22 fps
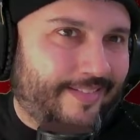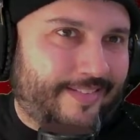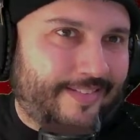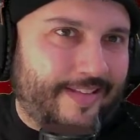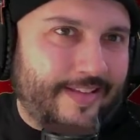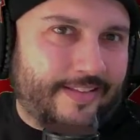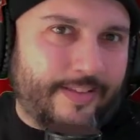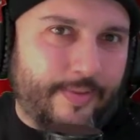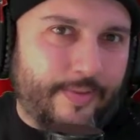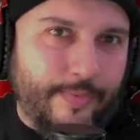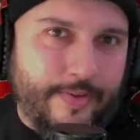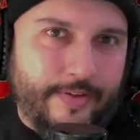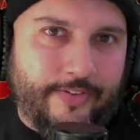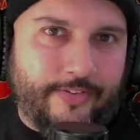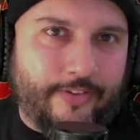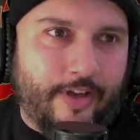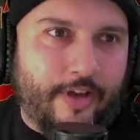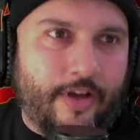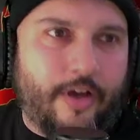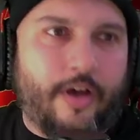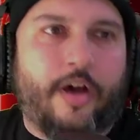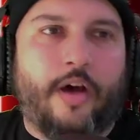things that we
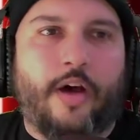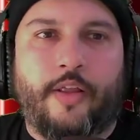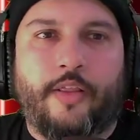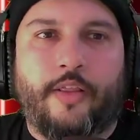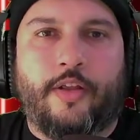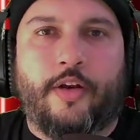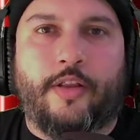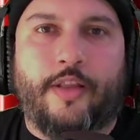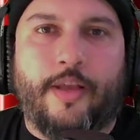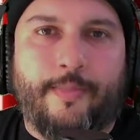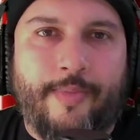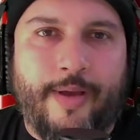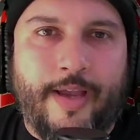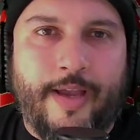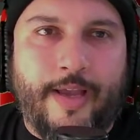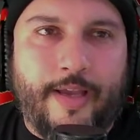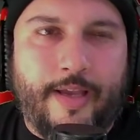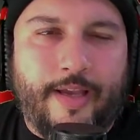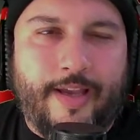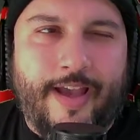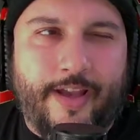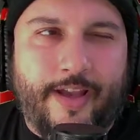saw on there that might
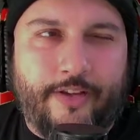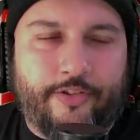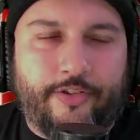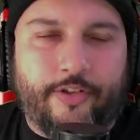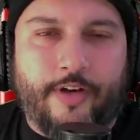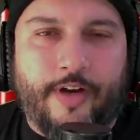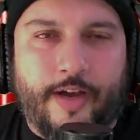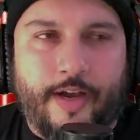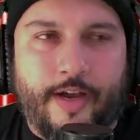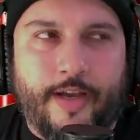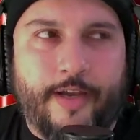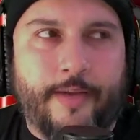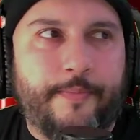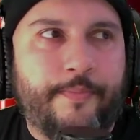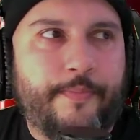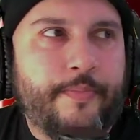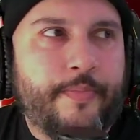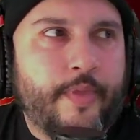catch your eye.